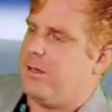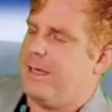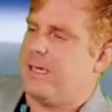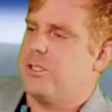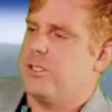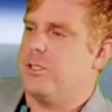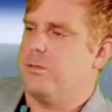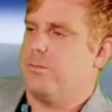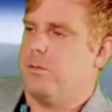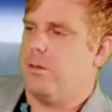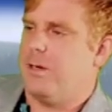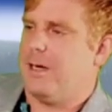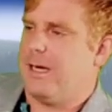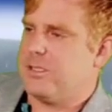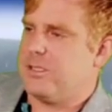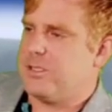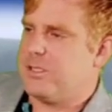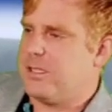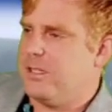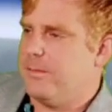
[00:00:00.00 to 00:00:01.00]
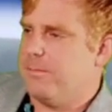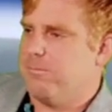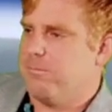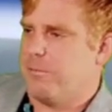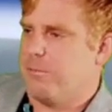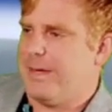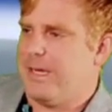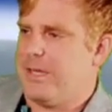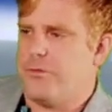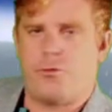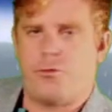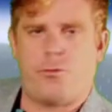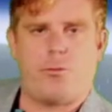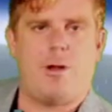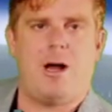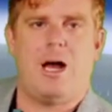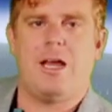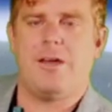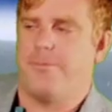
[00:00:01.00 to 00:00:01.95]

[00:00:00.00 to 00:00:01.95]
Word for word: Actually, Roxas going to remain dry